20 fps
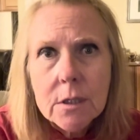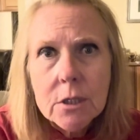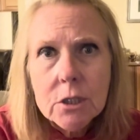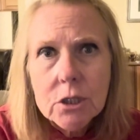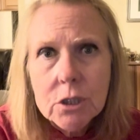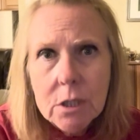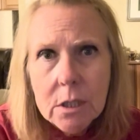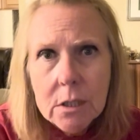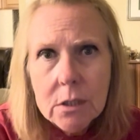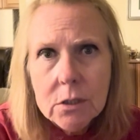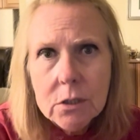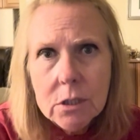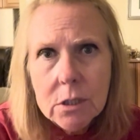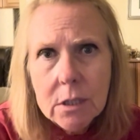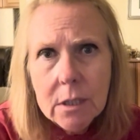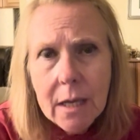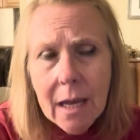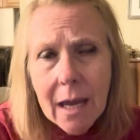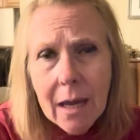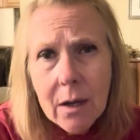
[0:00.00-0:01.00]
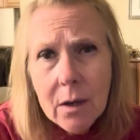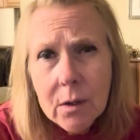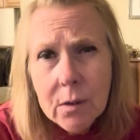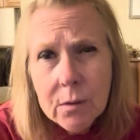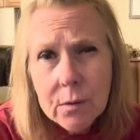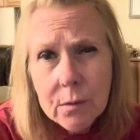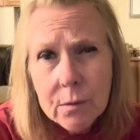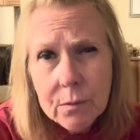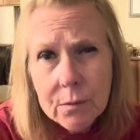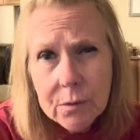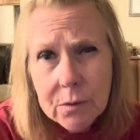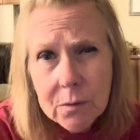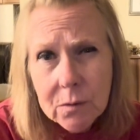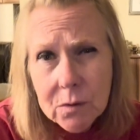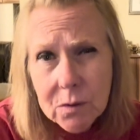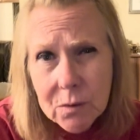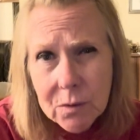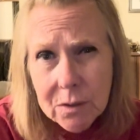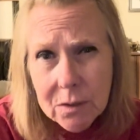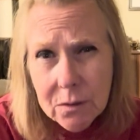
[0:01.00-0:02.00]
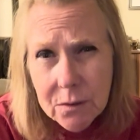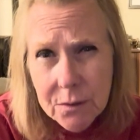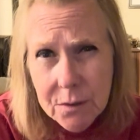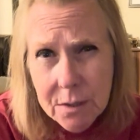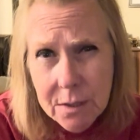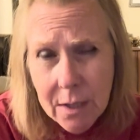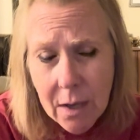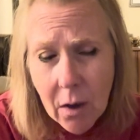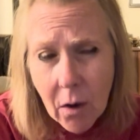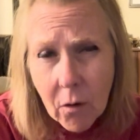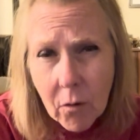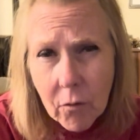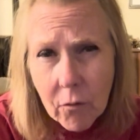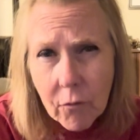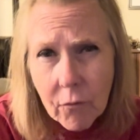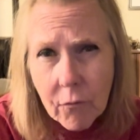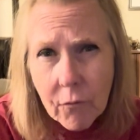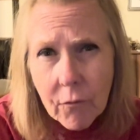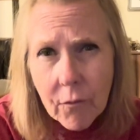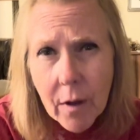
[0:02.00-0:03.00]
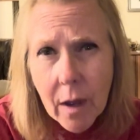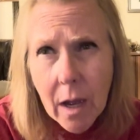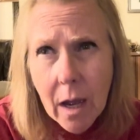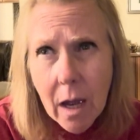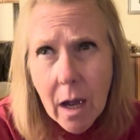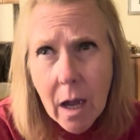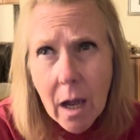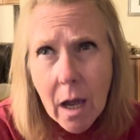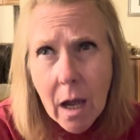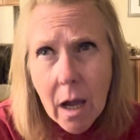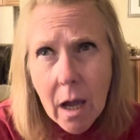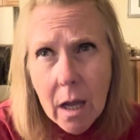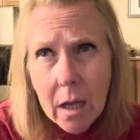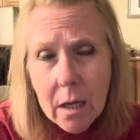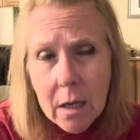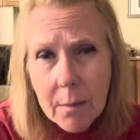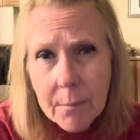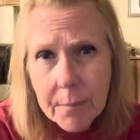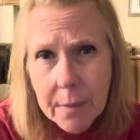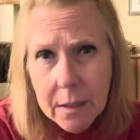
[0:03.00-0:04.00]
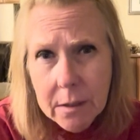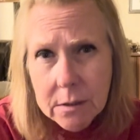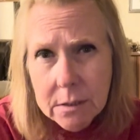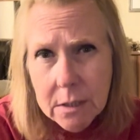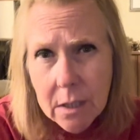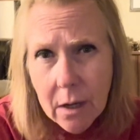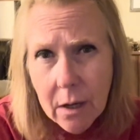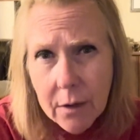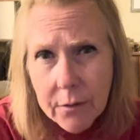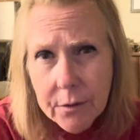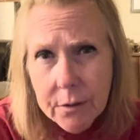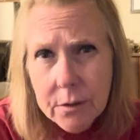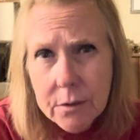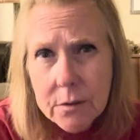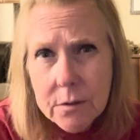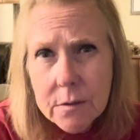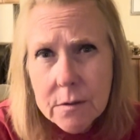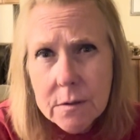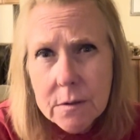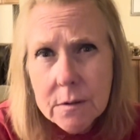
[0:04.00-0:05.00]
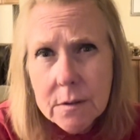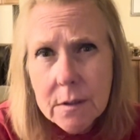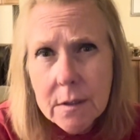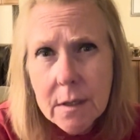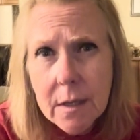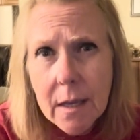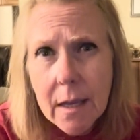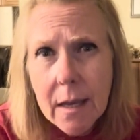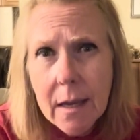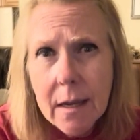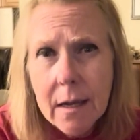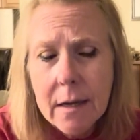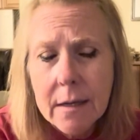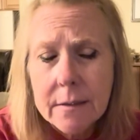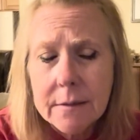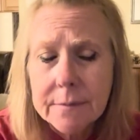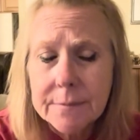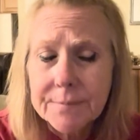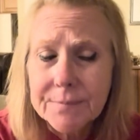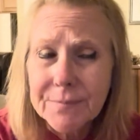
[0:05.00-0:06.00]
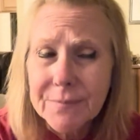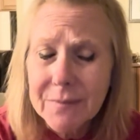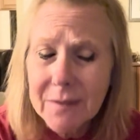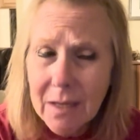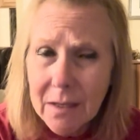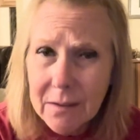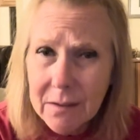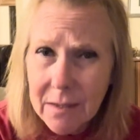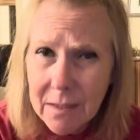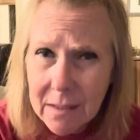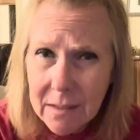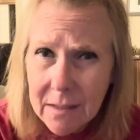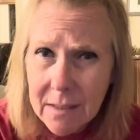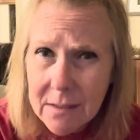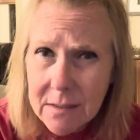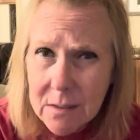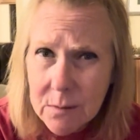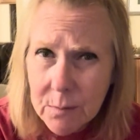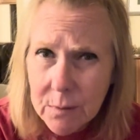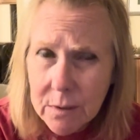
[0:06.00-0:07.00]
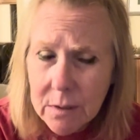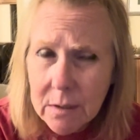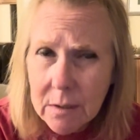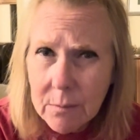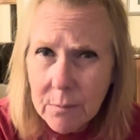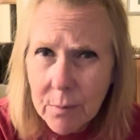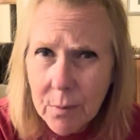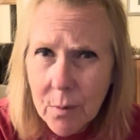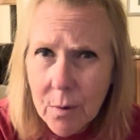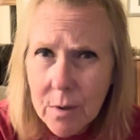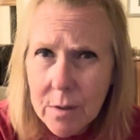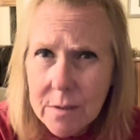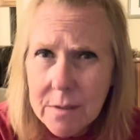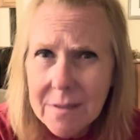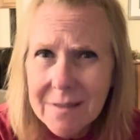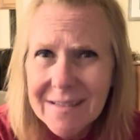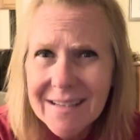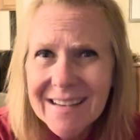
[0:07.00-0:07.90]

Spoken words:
changing how you treat yourself compared to others. And I think that's really important.